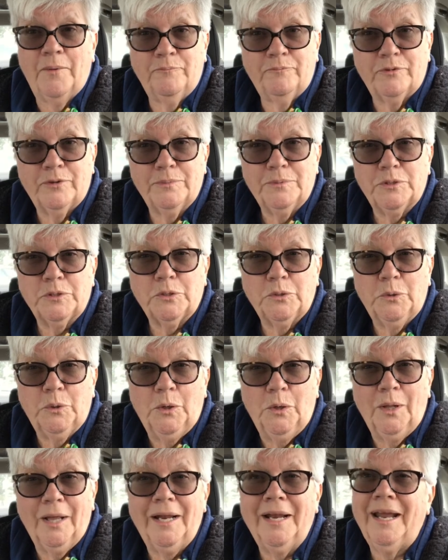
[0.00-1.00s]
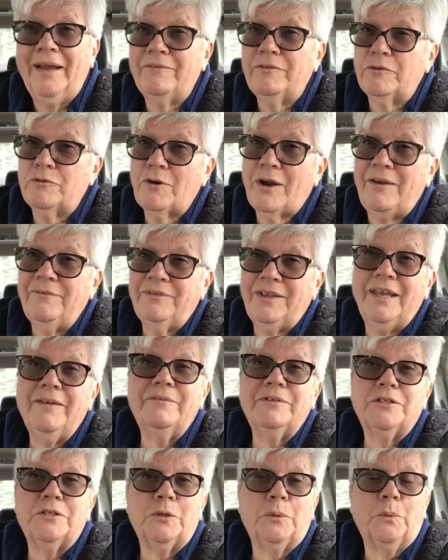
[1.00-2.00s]
up from school. And I have to drive
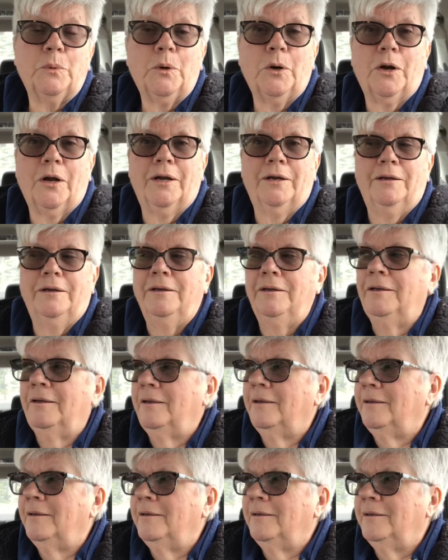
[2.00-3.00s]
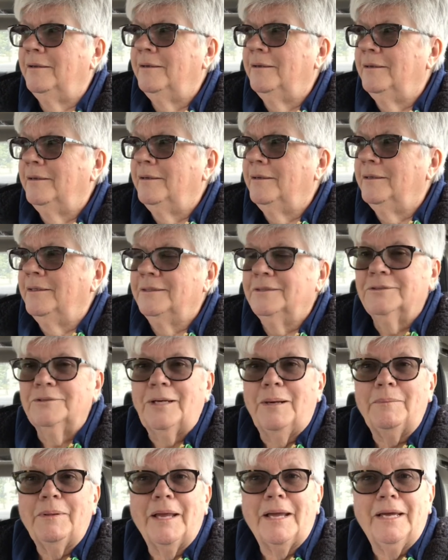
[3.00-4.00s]
David to work. So
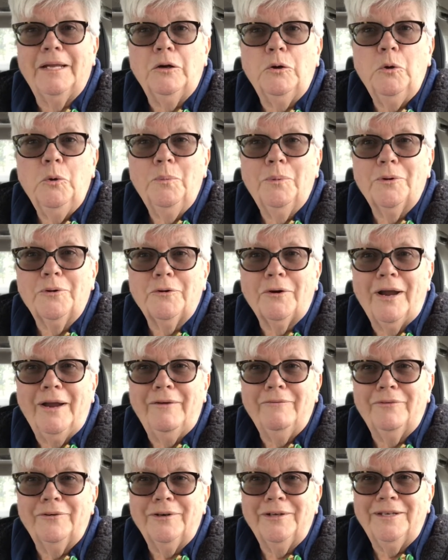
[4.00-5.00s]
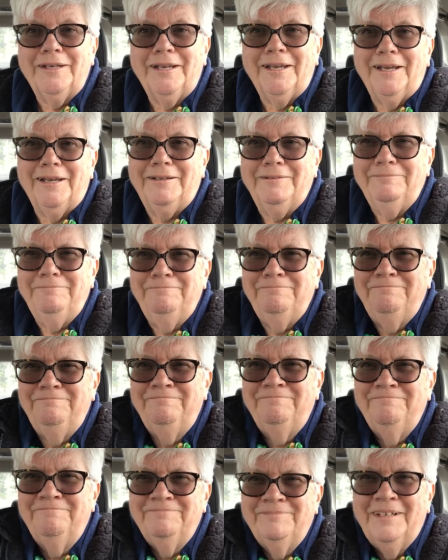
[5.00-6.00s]
I'm like an Uber driver today.
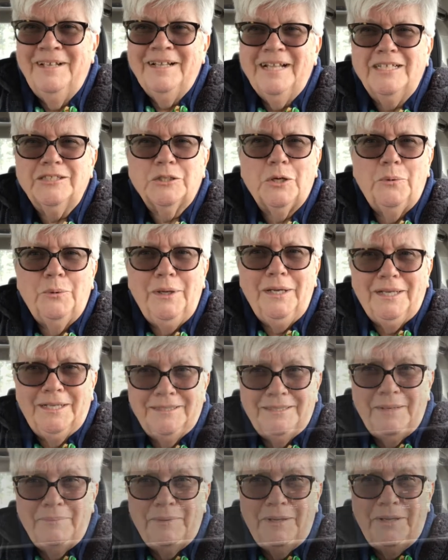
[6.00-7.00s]
Let's go eat because I'm